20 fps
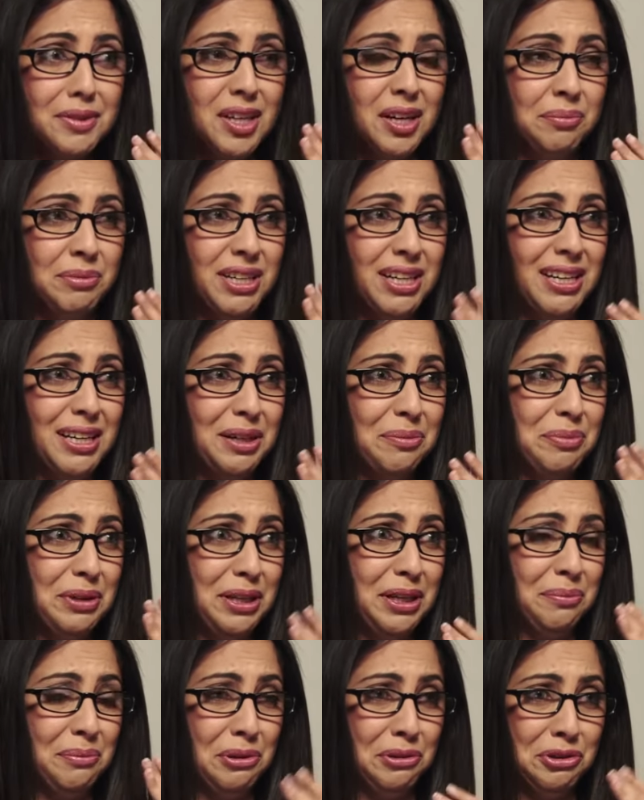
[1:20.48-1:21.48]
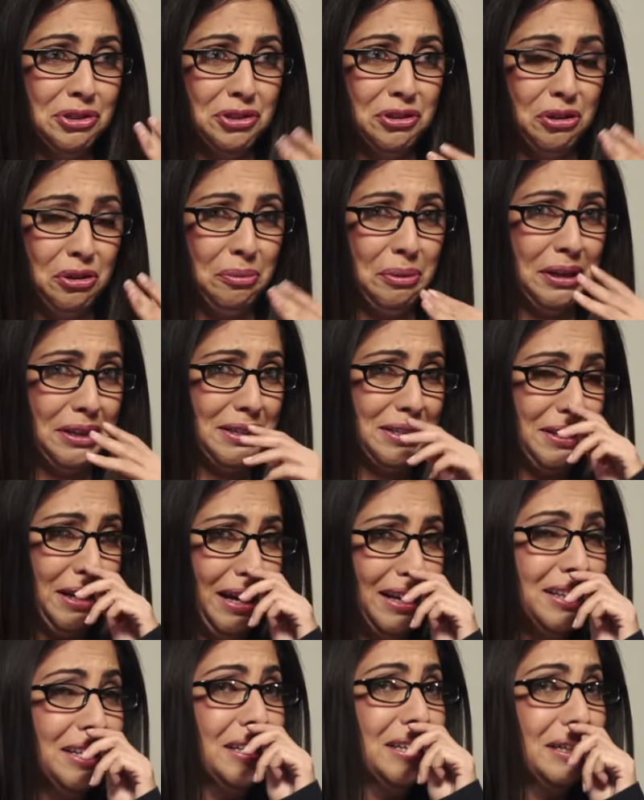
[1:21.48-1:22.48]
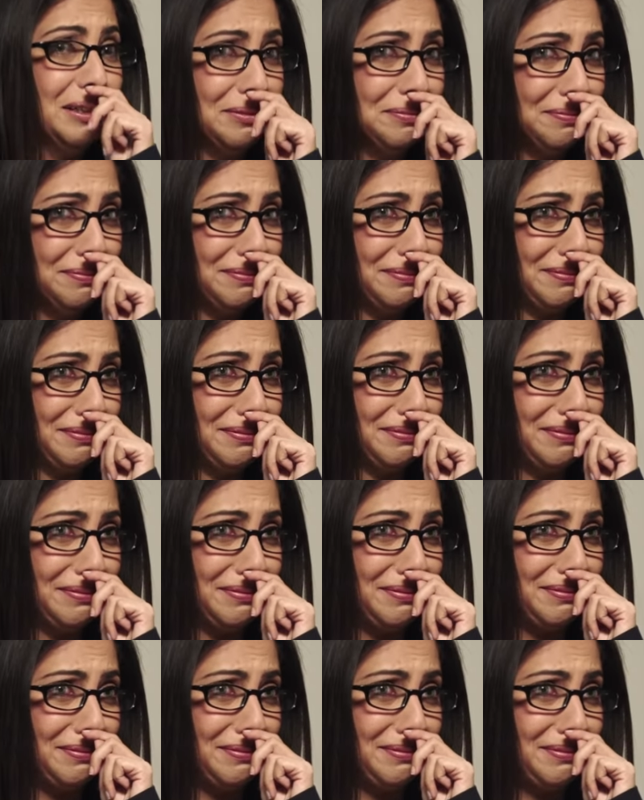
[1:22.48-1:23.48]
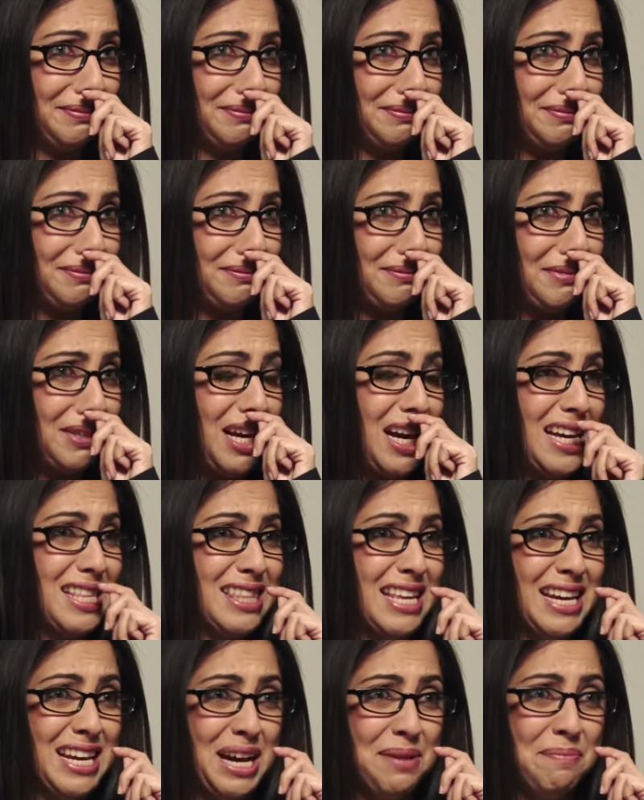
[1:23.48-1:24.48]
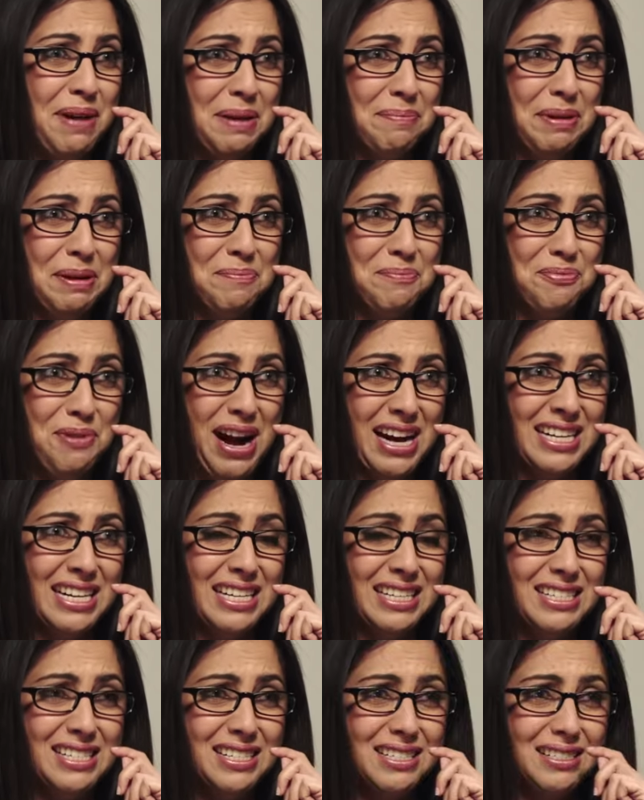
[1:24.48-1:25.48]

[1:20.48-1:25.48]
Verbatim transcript: I'm getting a bit emotional because I... I think I might be pregnant.